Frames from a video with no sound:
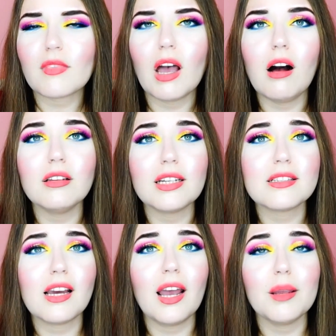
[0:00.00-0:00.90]
all that
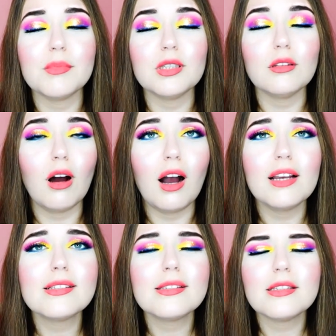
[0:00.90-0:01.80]
time
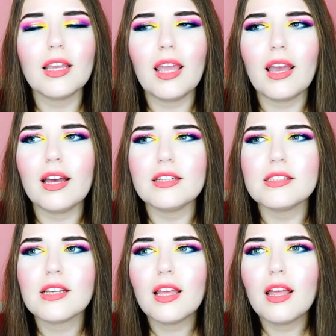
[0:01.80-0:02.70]
lost
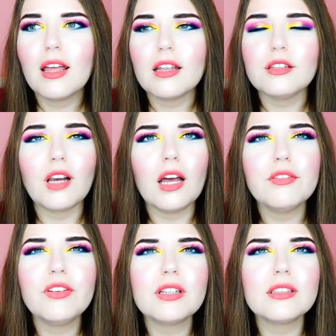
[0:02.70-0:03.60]
and not
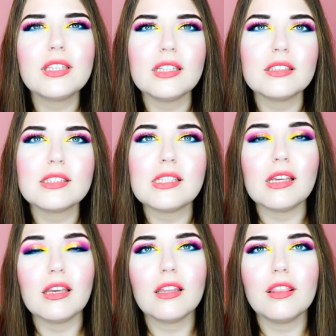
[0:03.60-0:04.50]
feel
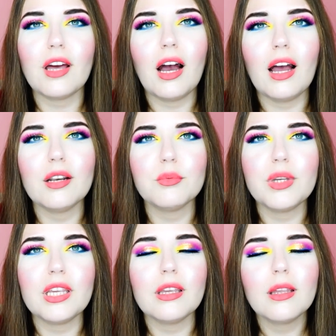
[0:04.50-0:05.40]
guilty that
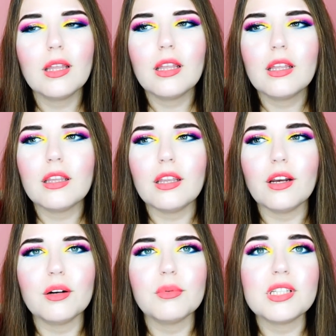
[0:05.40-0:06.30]
we
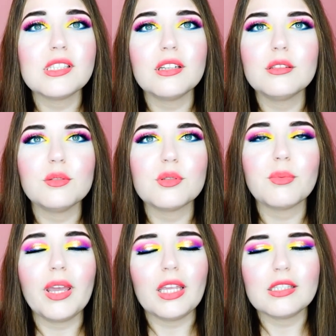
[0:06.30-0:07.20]
didn't lose
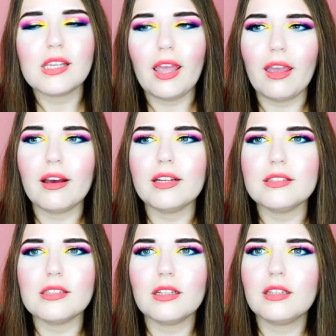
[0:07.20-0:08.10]
weight.
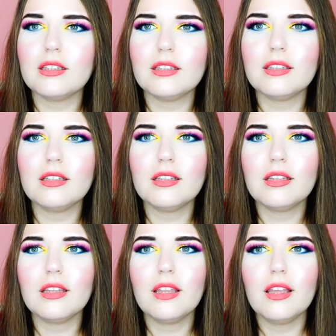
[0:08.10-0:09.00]
And
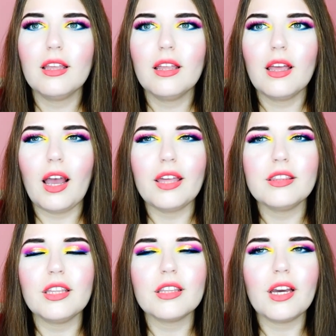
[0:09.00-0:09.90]
I
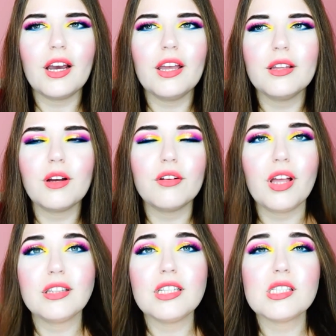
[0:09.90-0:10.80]
think that,
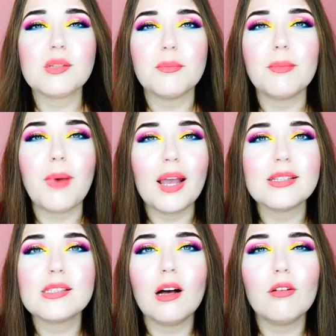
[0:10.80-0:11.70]
at least
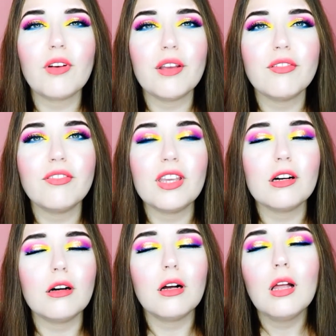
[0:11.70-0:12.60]
myself, I
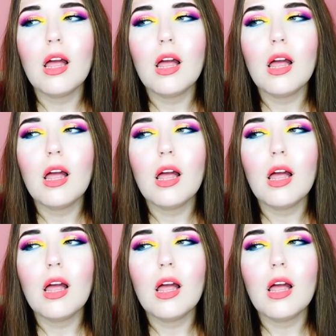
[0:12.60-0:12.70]
feel